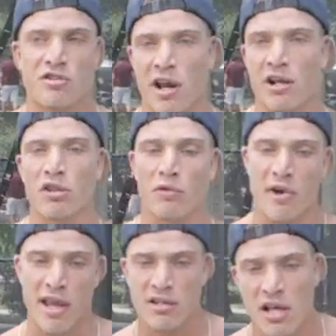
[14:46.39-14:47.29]
training on the
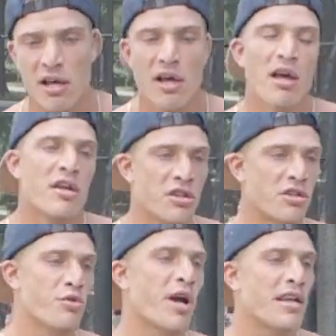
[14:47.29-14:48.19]
rings, just
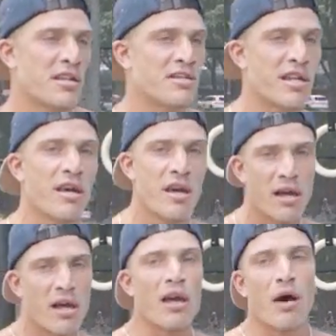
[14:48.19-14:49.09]
so you guys can see
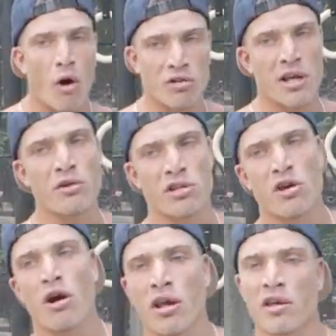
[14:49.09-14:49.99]
also how you can
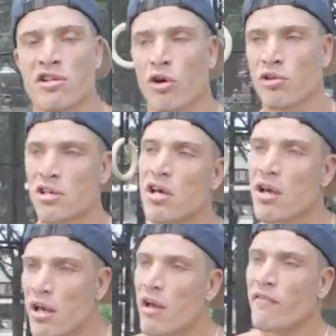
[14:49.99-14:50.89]
target your shoulders
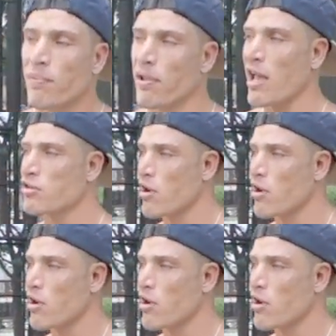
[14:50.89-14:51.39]
for planche